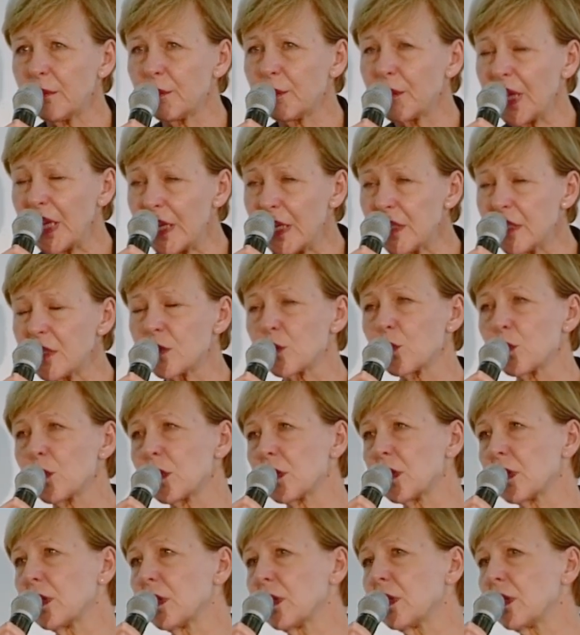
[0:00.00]
place
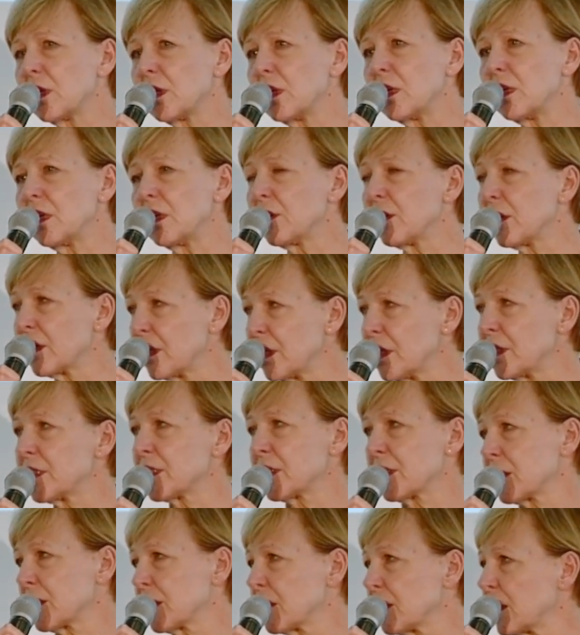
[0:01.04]
where the
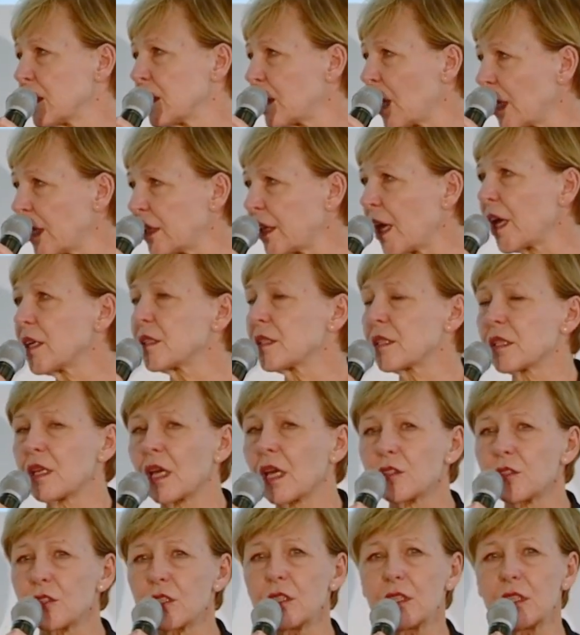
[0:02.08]
threats, that attacks
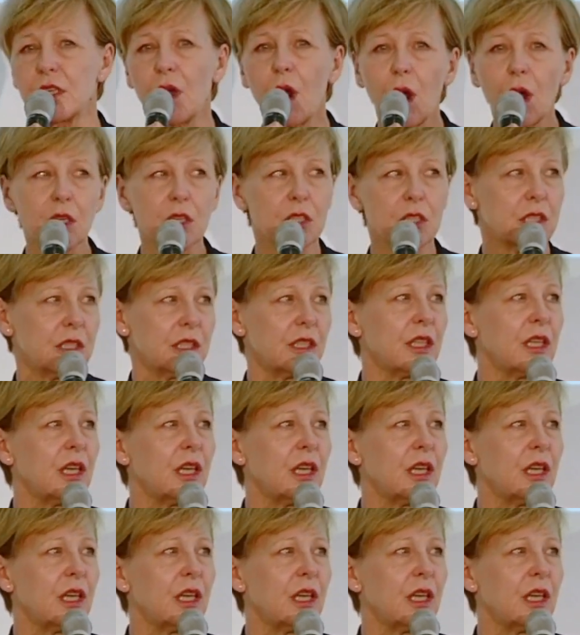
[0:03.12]
actually occur.